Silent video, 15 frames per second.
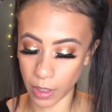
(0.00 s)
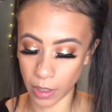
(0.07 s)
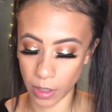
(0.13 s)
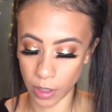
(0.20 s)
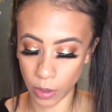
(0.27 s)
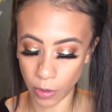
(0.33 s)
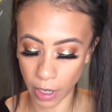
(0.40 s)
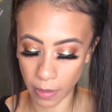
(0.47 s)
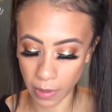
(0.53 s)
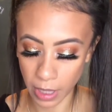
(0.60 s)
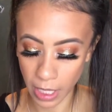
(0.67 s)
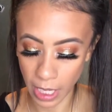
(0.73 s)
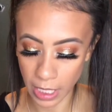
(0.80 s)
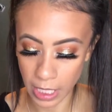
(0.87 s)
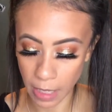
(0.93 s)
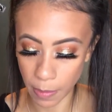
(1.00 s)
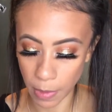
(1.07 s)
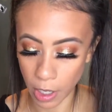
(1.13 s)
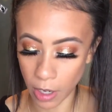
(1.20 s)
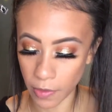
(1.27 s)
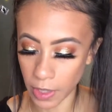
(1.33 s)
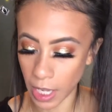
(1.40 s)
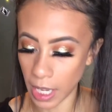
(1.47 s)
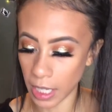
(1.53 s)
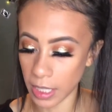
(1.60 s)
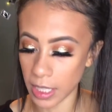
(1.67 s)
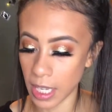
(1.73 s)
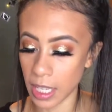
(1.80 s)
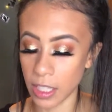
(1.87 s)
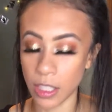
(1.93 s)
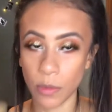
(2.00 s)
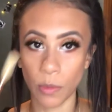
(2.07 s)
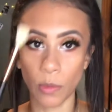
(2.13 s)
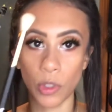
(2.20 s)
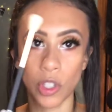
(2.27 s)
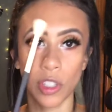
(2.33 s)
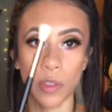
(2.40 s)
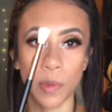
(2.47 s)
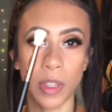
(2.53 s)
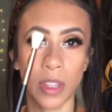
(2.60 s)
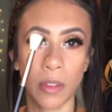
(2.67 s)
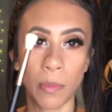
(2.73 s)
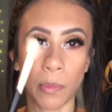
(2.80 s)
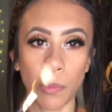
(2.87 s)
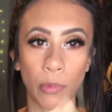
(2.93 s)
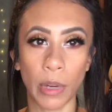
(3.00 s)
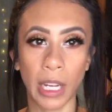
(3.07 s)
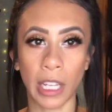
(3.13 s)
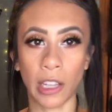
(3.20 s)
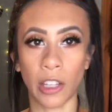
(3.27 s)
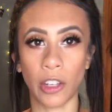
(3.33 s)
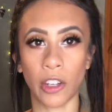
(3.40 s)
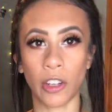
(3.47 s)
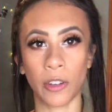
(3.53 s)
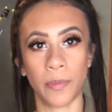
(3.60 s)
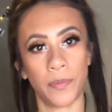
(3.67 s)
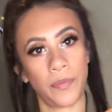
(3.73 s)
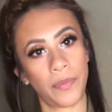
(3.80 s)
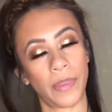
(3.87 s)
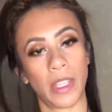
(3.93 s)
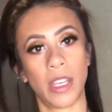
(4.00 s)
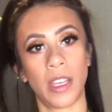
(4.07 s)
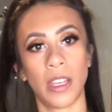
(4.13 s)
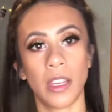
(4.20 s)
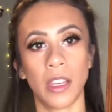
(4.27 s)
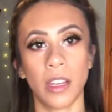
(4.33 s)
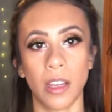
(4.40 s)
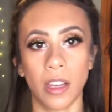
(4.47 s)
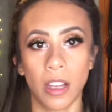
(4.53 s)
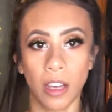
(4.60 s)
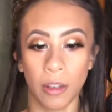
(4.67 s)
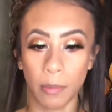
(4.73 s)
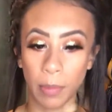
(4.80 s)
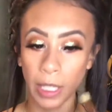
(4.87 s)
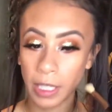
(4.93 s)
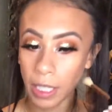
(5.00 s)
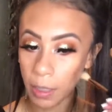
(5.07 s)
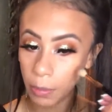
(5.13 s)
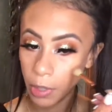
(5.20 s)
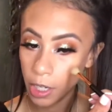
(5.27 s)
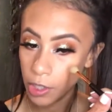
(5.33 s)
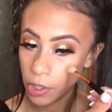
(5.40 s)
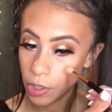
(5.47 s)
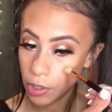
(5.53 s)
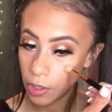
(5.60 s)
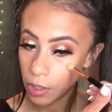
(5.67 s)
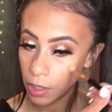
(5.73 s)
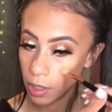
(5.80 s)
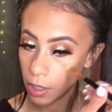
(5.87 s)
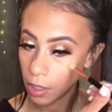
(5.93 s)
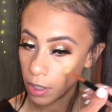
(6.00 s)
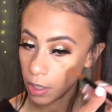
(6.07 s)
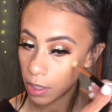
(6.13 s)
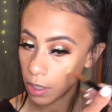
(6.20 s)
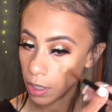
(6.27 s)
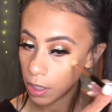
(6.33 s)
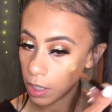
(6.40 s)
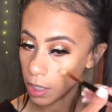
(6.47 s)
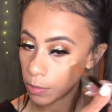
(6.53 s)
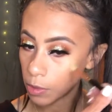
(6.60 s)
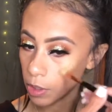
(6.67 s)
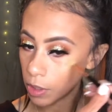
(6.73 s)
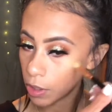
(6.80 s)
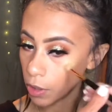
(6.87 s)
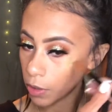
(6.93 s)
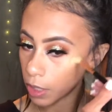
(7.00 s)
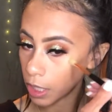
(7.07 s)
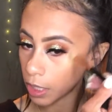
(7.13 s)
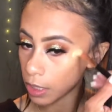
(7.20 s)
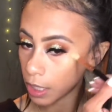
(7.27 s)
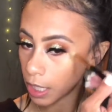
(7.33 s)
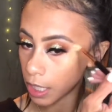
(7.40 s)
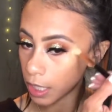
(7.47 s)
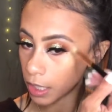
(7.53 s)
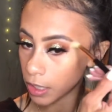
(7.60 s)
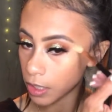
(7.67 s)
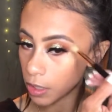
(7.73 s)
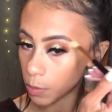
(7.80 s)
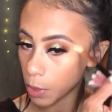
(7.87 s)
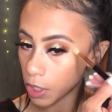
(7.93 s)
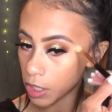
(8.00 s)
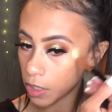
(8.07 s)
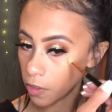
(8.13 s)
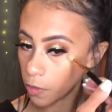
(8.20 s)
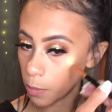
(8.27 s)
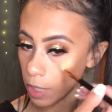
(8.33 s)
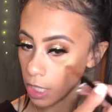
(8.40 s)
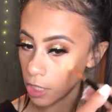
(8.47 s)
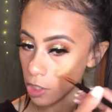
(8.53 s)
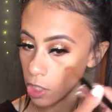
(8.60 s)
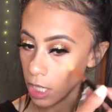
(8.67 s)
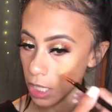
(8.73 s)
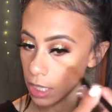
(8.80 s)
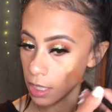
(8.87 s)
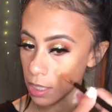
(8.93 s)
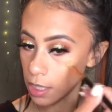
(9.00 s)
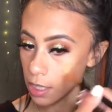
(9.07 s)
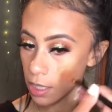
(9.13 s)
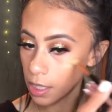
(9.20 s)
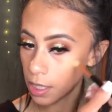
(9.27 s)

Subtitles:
So grabbing that, tapping off the excess just with a regular blending brush. And I'm just going in the highest parts of my cheeks.